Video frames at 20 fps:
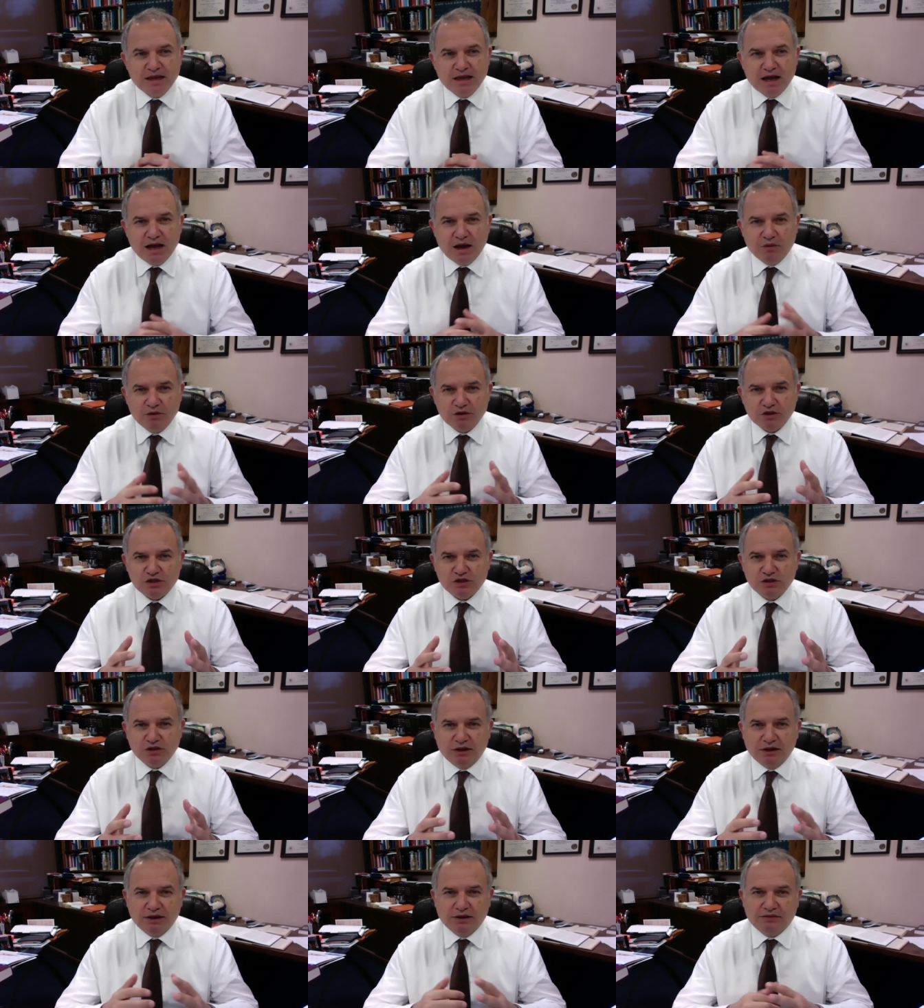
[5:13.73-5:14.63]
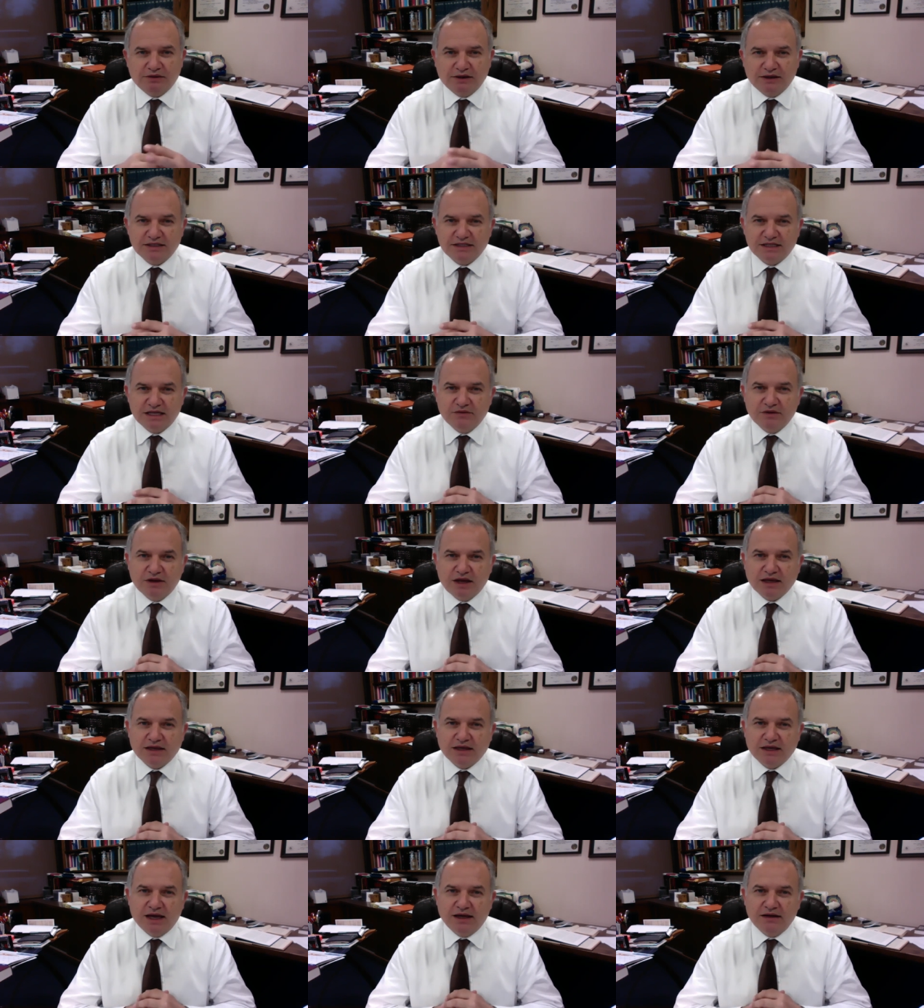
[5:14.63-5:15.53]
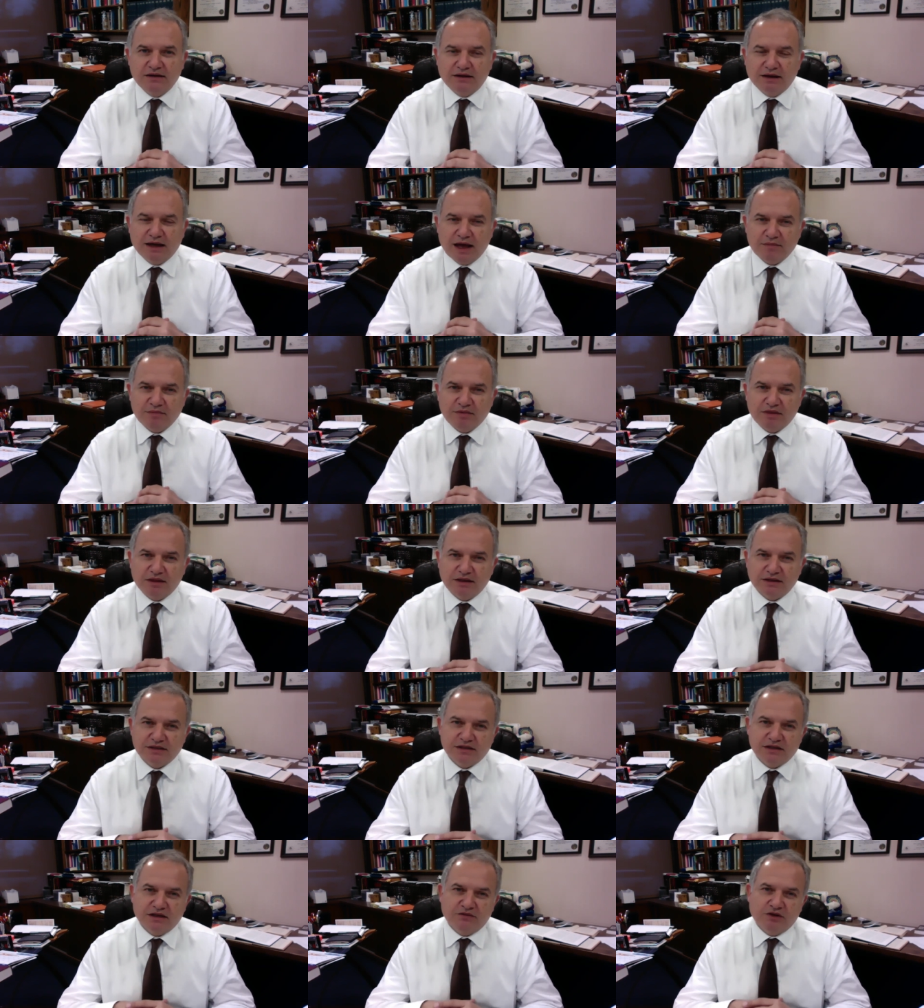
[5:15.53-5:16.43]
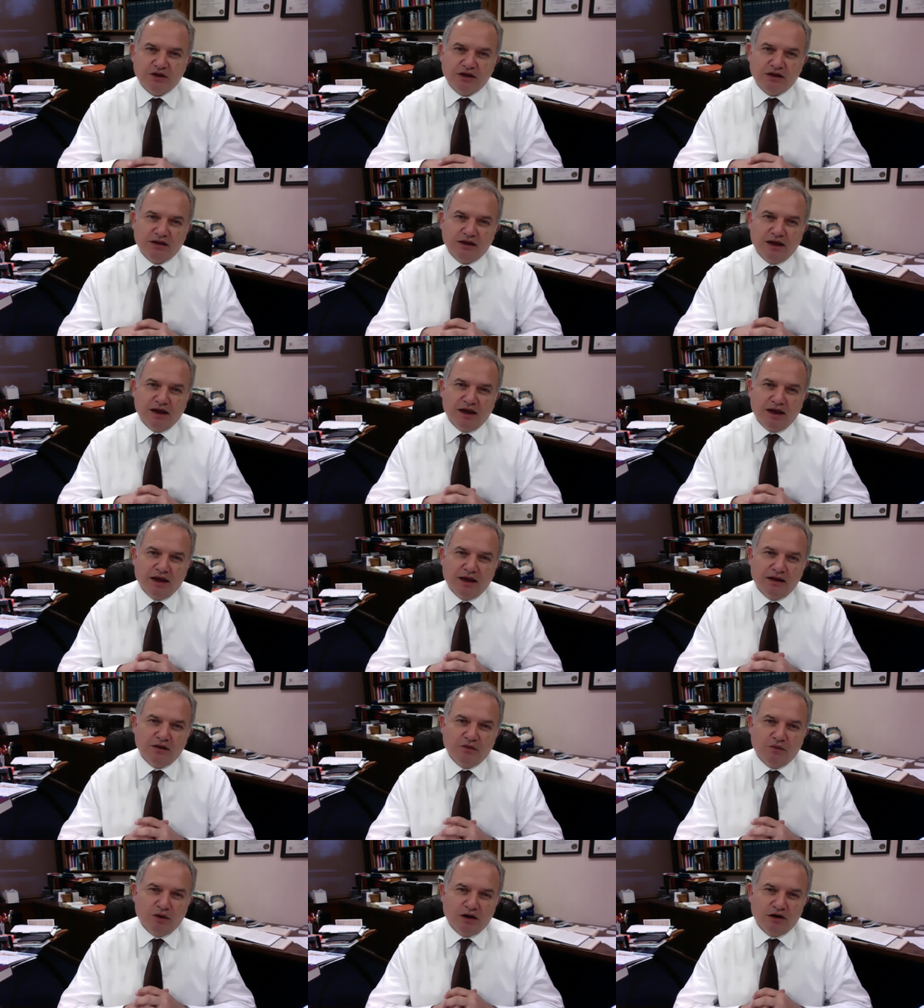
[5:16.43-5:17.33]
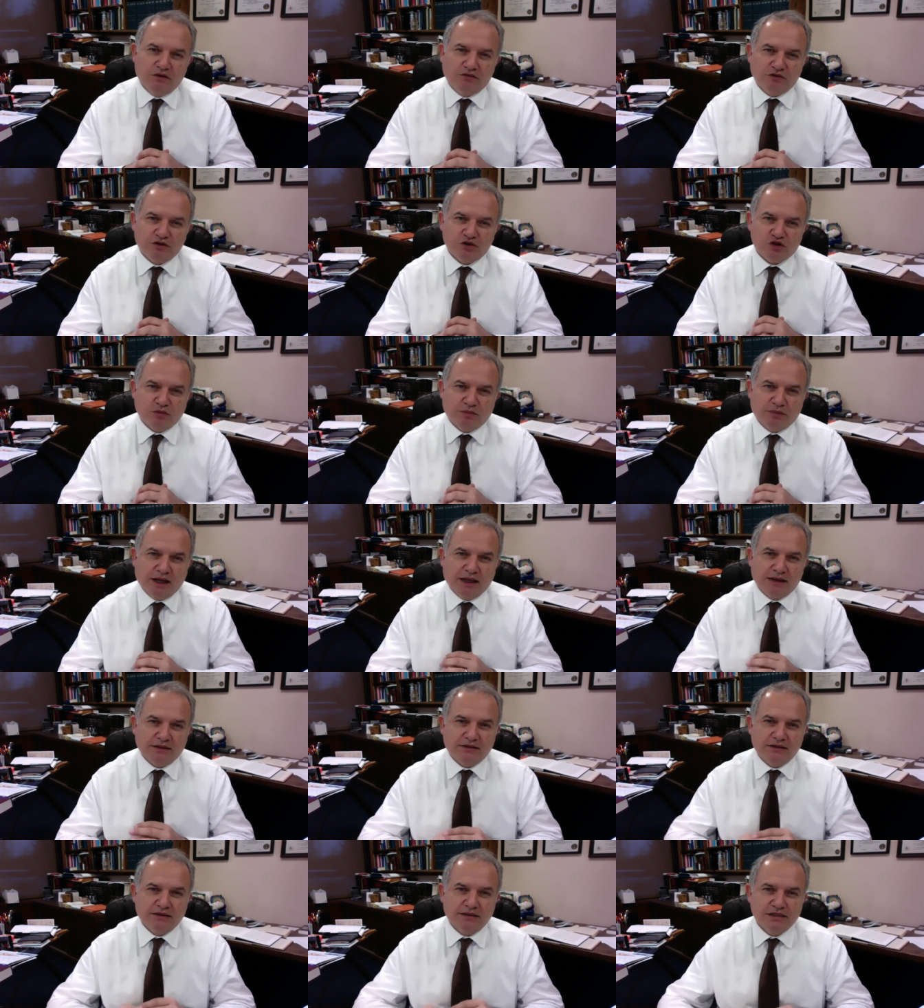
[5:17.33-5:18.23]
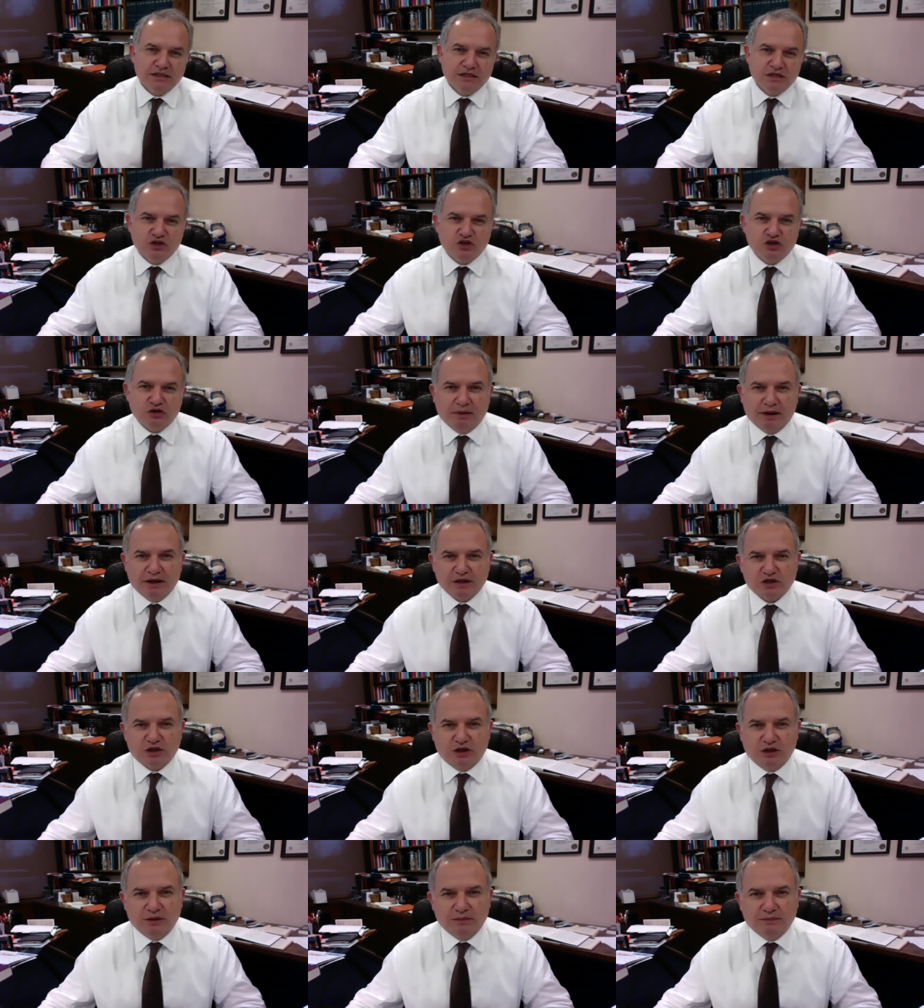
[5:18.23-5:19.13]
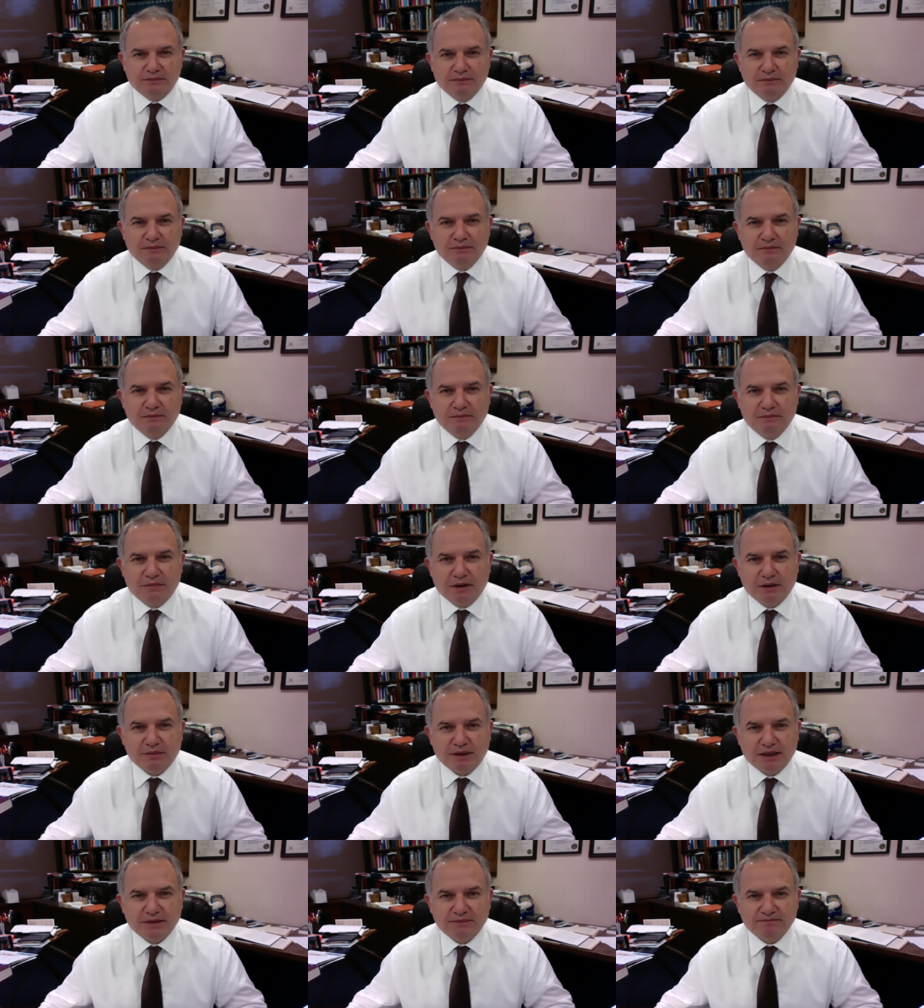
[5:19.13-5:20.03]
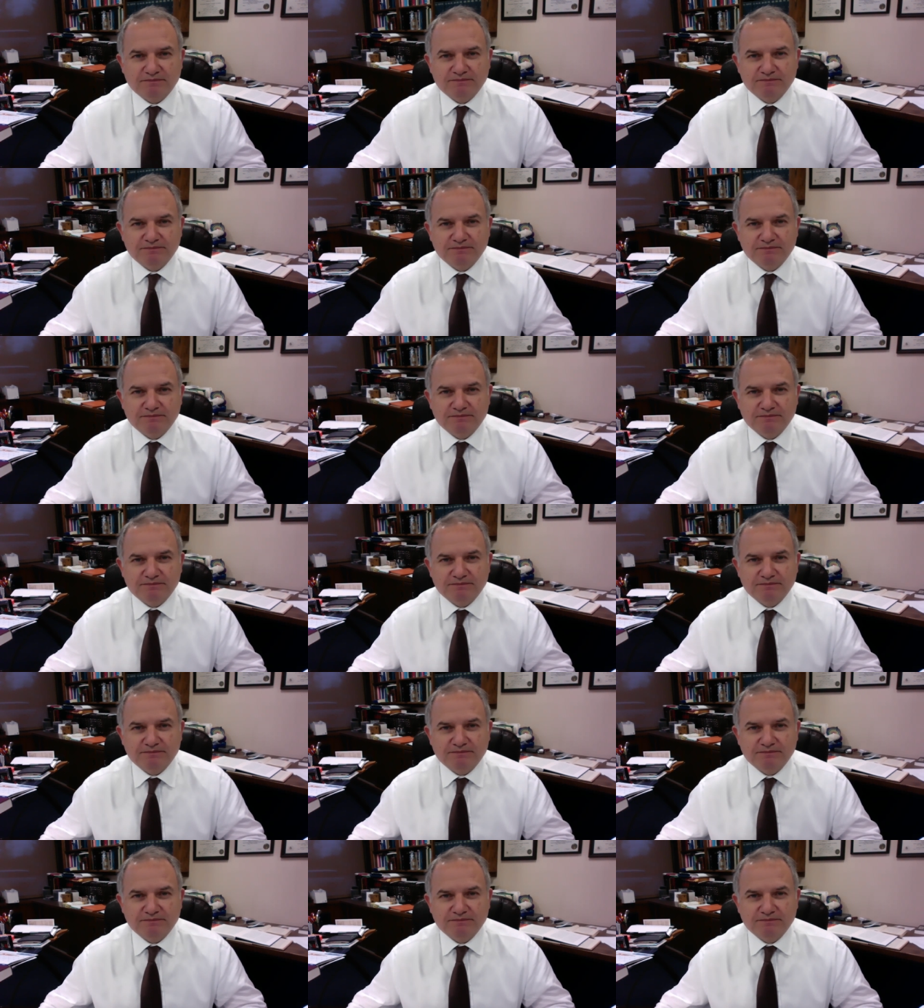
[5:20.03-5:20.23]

I wish you a Thanksgiving again, a happy Thanksgiving, and a wonderful Shabbat. Shabbat Shalom. Bye-bye.